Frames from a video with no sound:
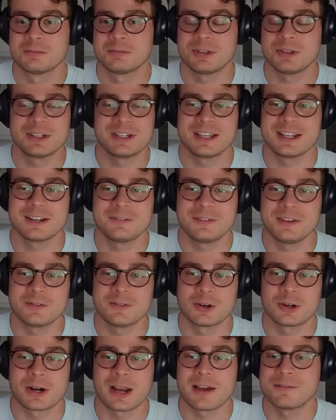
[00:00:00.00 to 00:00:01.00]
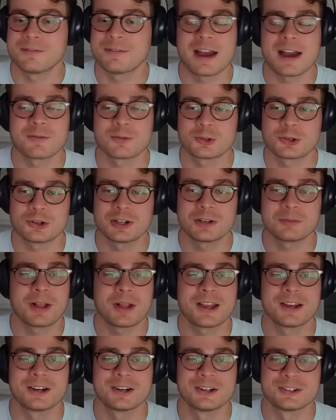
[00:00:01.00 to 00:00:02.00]
the Indiana Fever have 5 returning
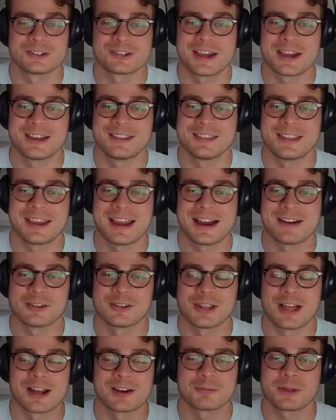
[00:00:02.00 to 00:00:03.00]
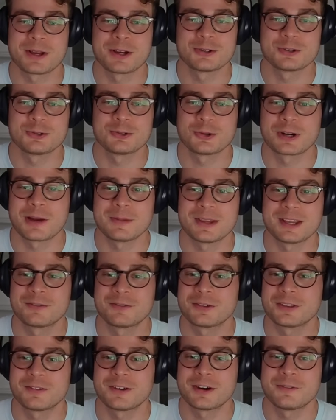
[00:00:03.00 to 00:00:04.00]
players, and they have a lot of players who are coming
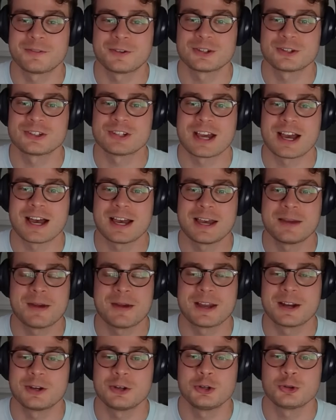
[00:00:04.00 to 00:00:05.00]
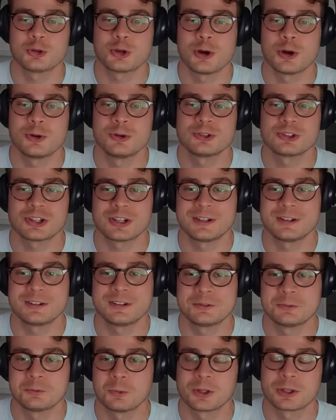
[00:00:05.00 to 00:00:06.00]
in for the very first time and a new coach,
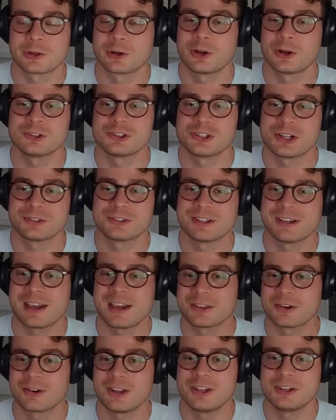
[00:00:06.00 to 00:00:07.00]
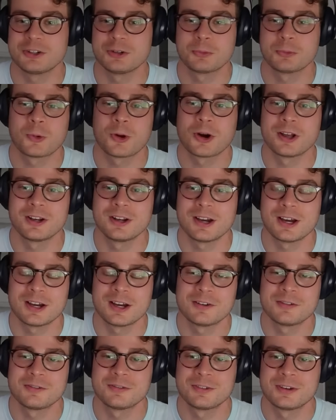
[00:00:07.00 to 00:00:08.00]
and will it all gel together in year 1
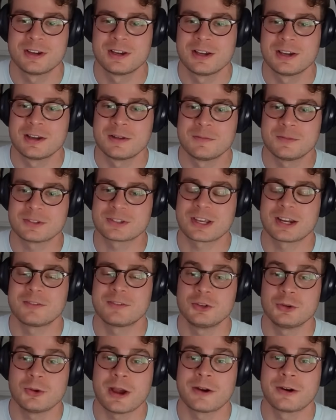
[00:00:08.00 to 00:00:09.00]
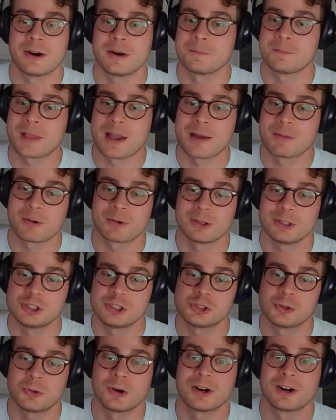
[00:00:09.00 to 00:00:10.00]
of this kind of new era? I'm not really
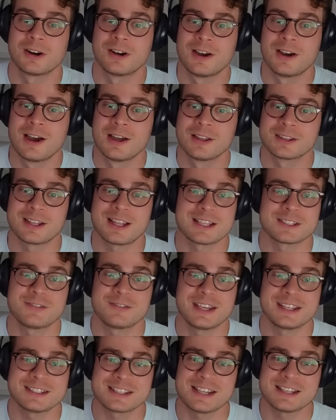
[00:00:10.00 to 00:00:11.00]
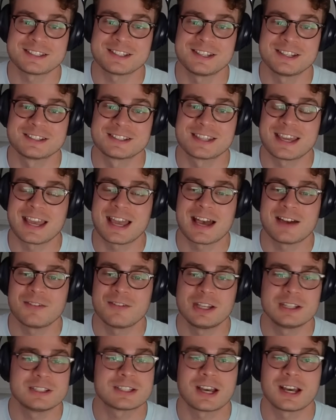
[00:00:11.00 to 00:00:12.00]
sure. The Las Vegas Aces, they have
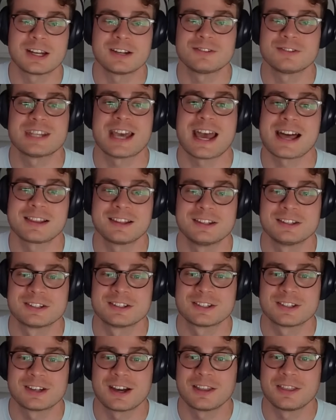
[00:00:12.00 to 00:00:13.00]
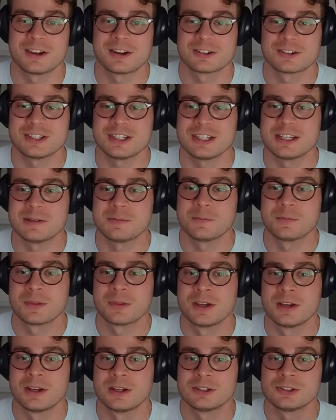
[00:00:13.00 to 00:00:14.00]
a ton of talent on their team,
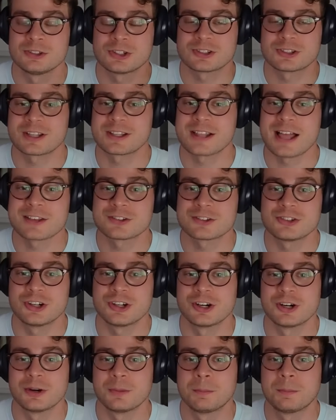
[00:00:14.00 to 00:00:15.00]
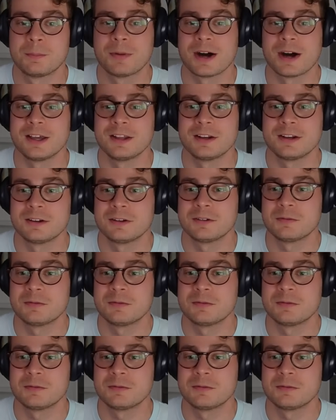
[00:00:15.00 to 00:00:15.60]
just like last year, but